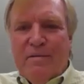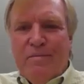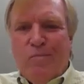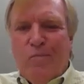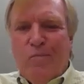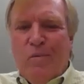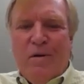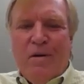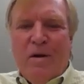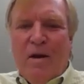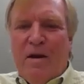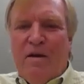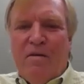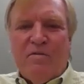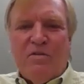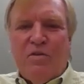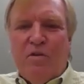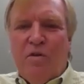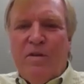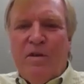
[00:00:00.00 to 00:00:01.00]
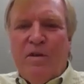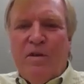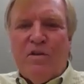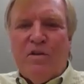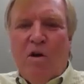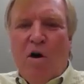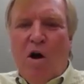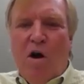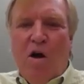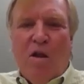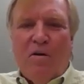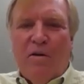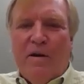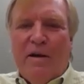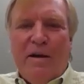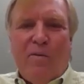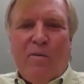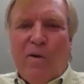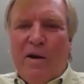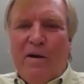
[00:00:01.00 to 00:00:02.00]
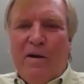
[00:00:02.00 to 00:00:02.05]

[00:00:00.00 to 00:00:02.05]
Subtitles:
None of us on this call or anywhere